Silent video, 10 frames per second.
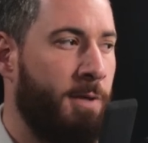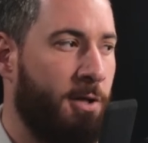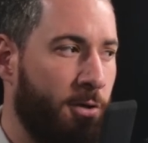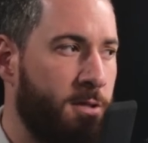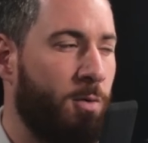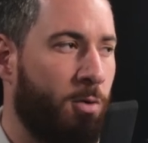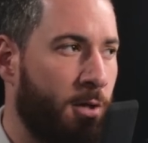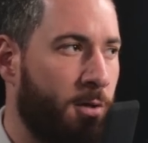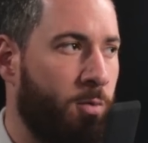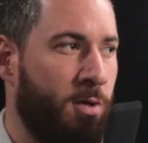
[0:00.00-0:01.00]
Because you
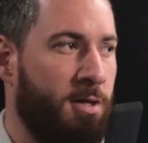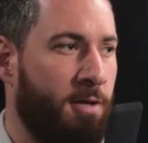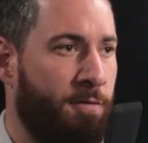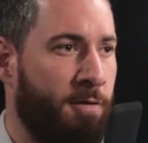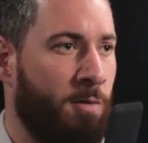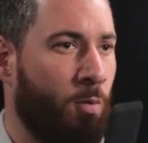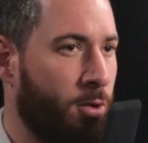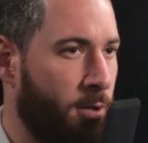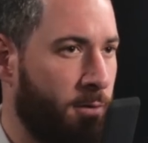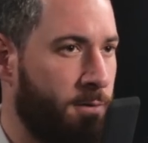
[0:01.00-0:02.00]
work with different
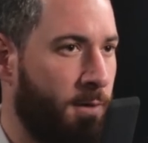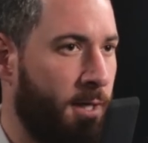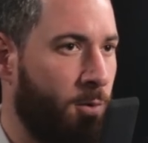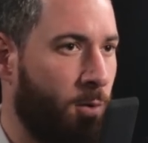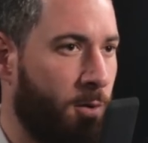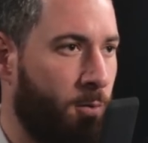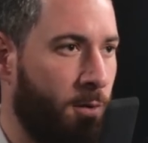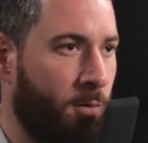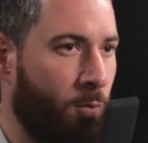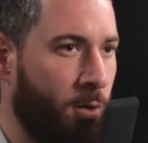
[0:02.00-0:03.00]
worlds, right? You work
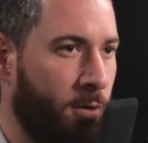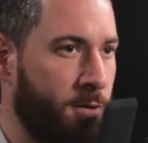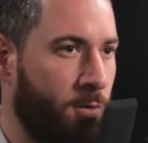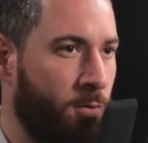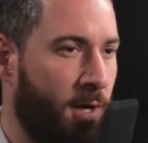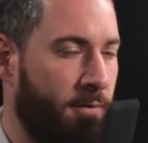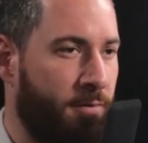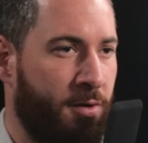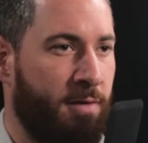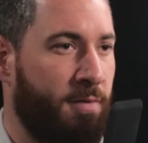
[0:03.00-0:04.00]
with worlds who have
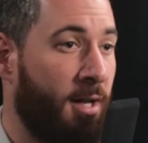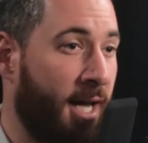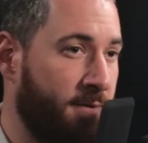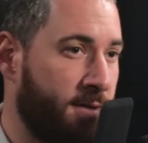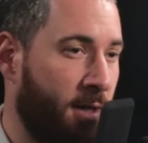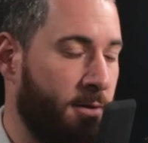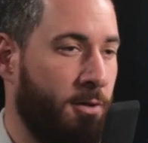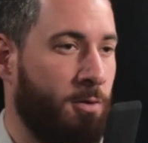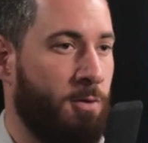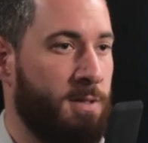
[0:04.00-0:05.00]
a very different lifestyle
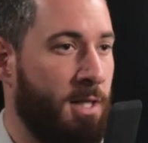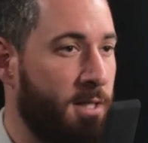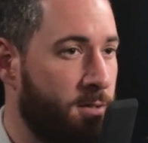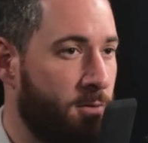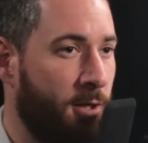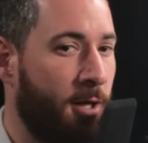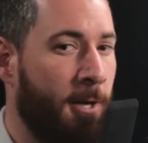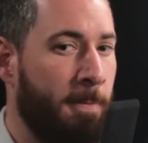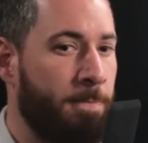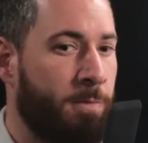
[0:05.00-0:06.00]
than yours mm-hmm. and history.
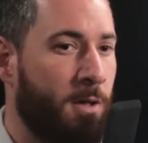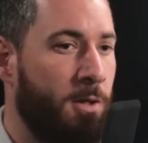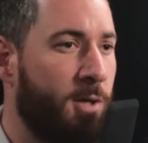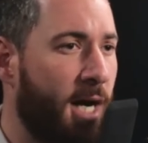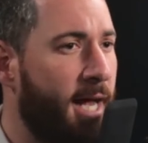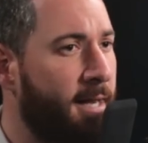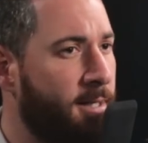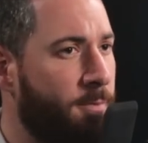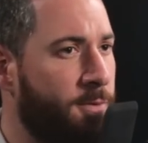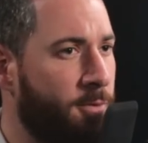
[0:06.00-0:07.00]
You kind of
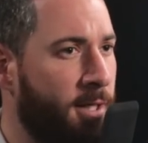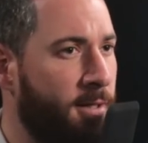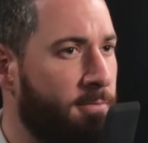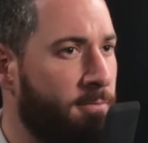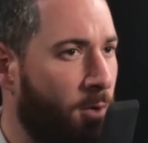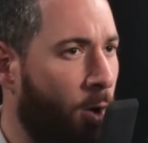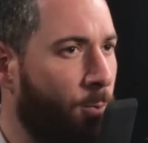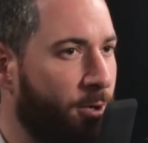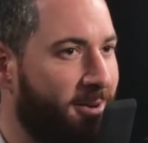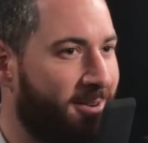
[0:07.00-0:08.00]
end up doing
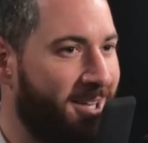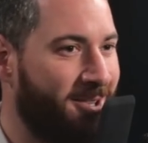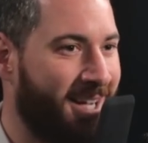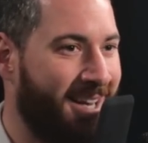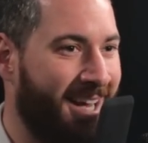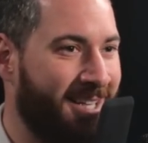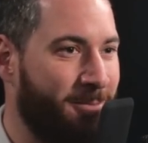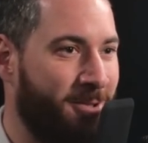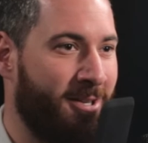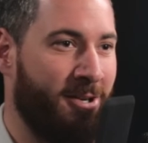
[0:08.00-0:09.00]
homework, right? You kind of end
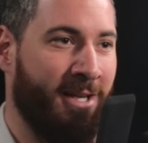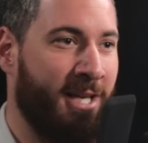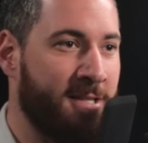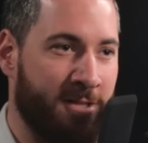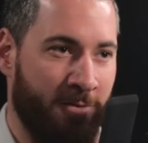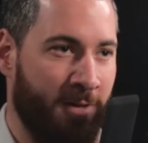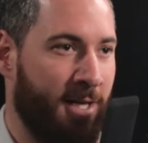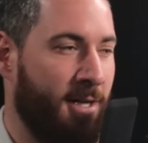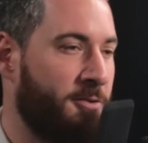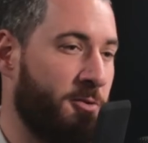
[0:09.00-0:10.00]
up learning history
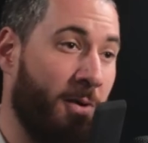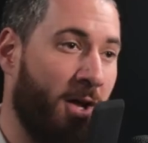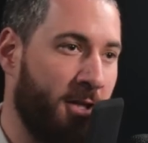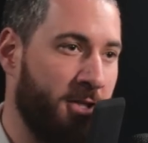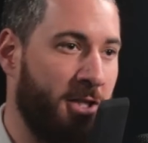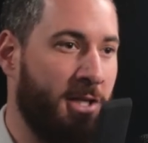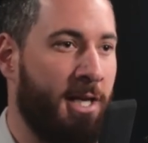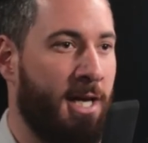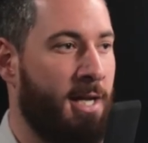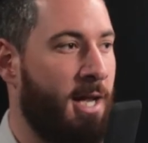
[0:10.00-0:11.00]
and anthropology
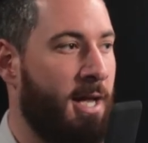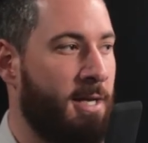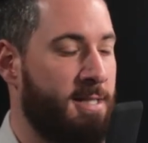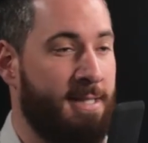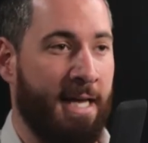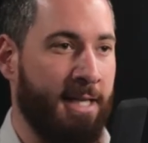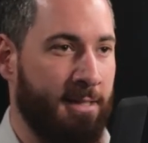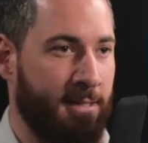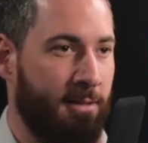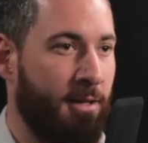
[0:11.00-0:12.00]
and, sure. and
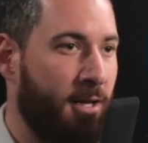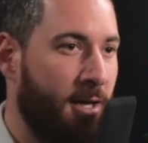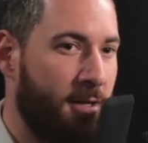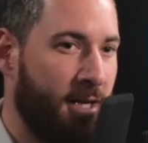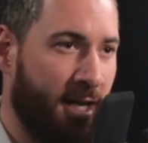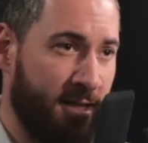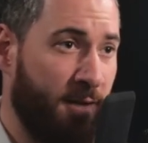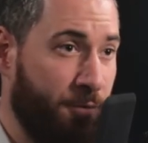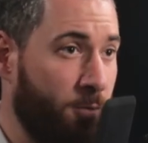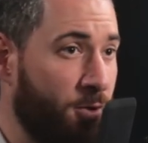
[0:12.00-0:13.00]
aesthetics and the kind of
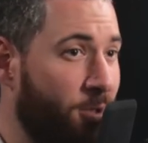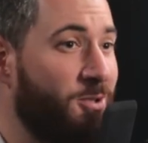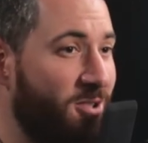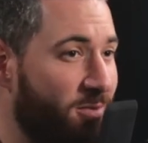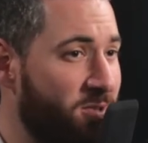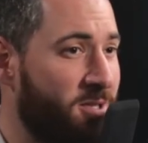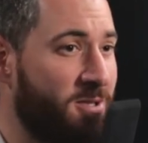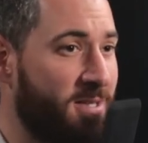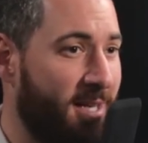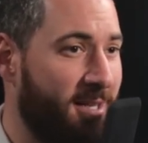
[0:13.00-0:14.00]
stuff you would go to university
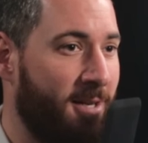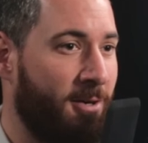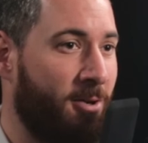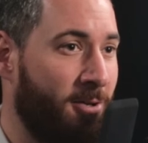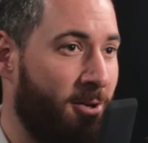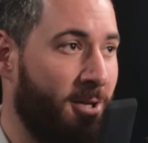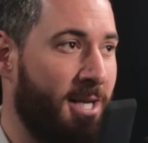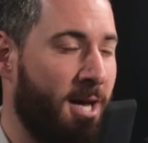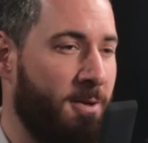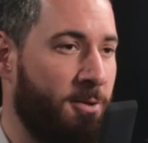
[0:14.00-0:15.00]
to study, yeah. only
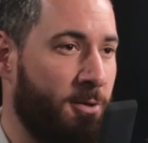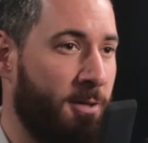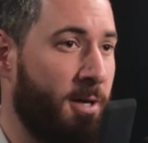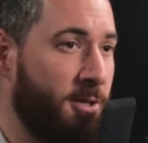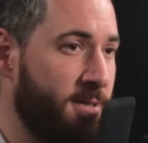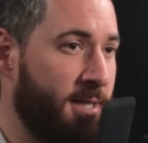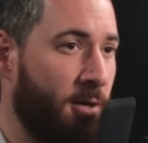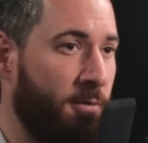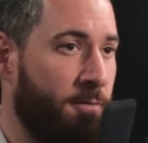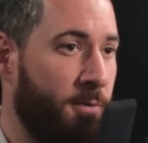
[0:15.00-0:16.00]
now you do it by
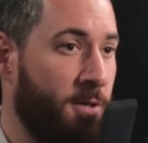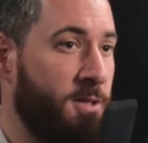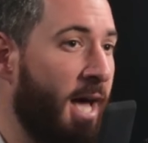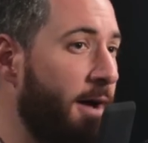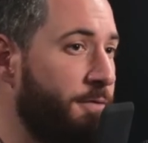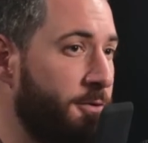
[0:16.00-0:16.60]
yourself because you have